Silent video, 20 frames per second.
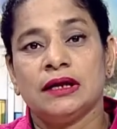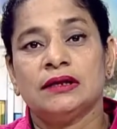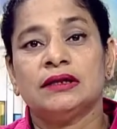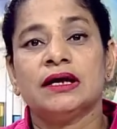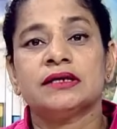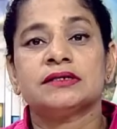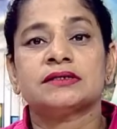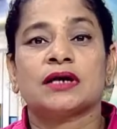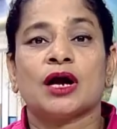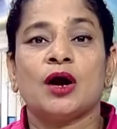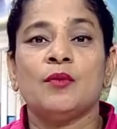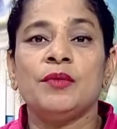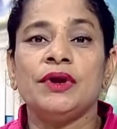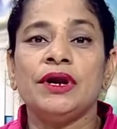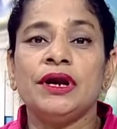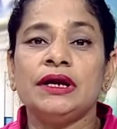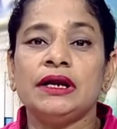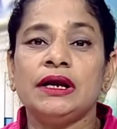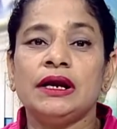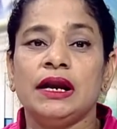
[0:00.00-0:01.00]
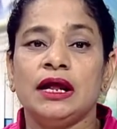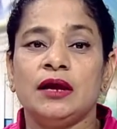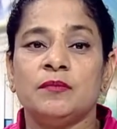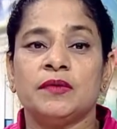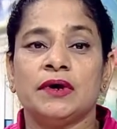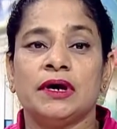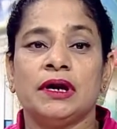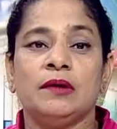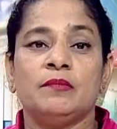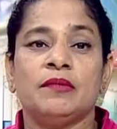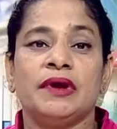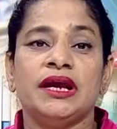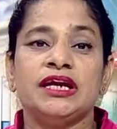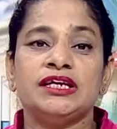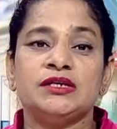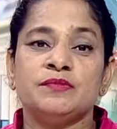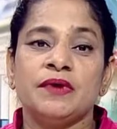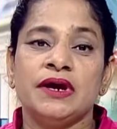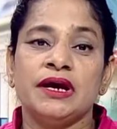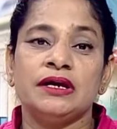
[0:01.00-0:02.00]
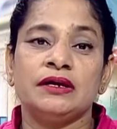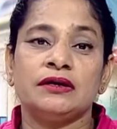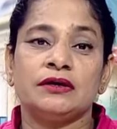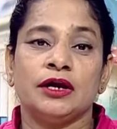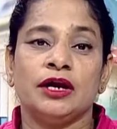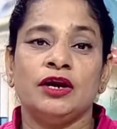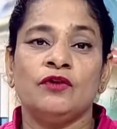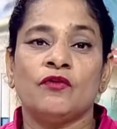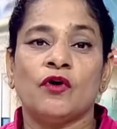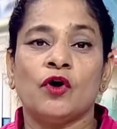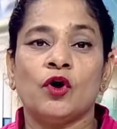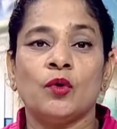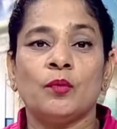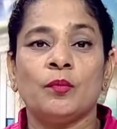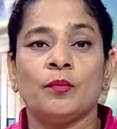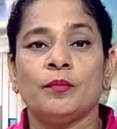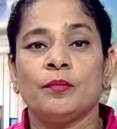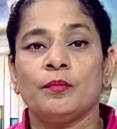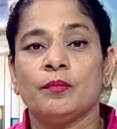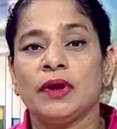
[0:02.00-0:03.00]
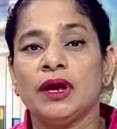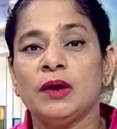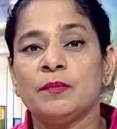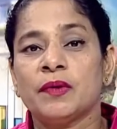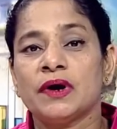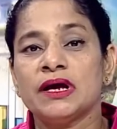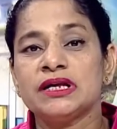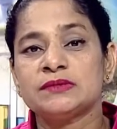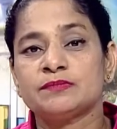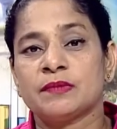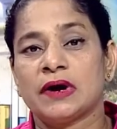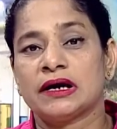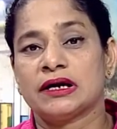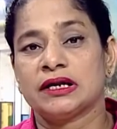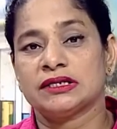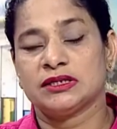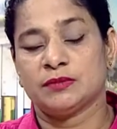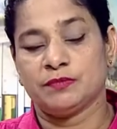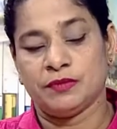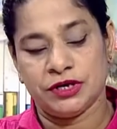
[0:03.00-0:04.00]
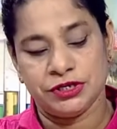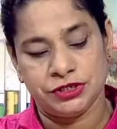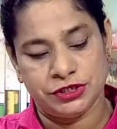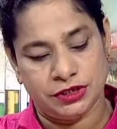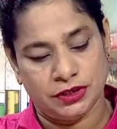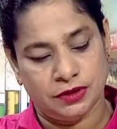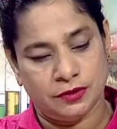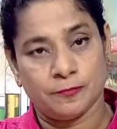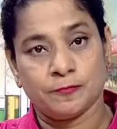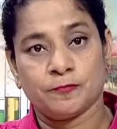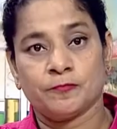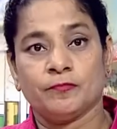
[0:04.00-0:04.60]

Thus, community level management involves people's participation.